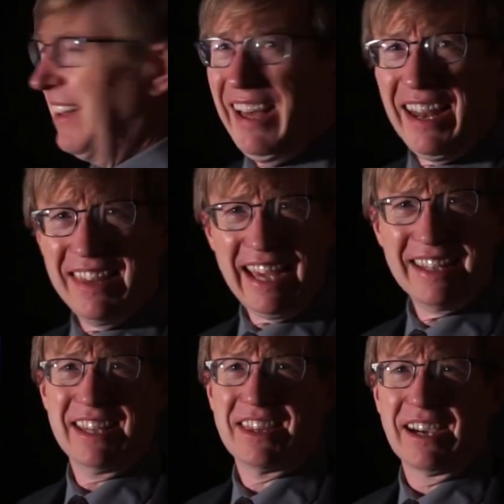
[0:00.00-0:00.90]
how did that
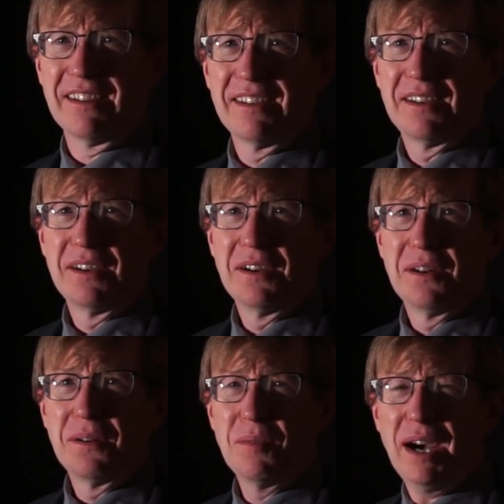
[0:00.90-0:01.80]
get there?
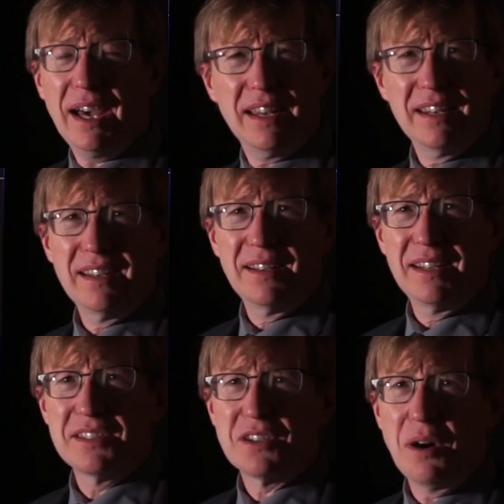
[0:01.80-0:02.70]
What
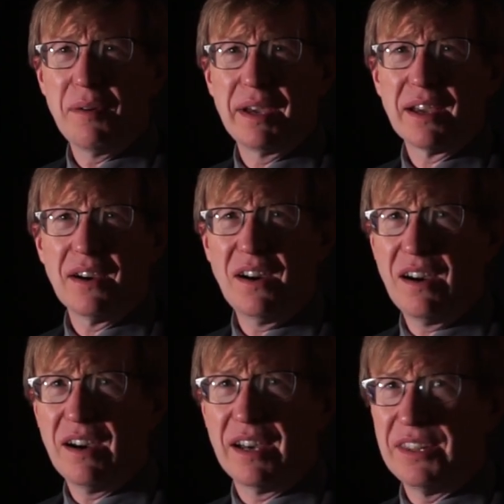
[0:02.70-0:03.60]
is going
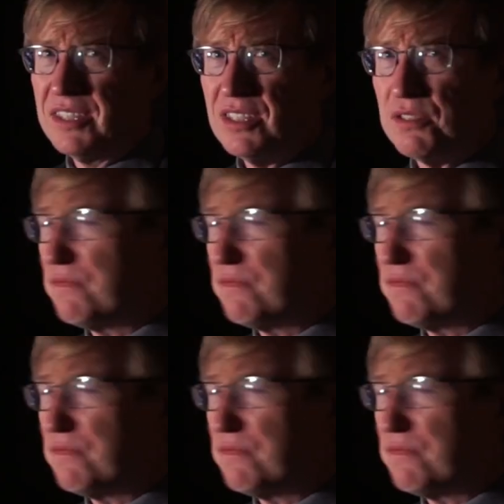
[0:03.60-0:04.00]
on? This is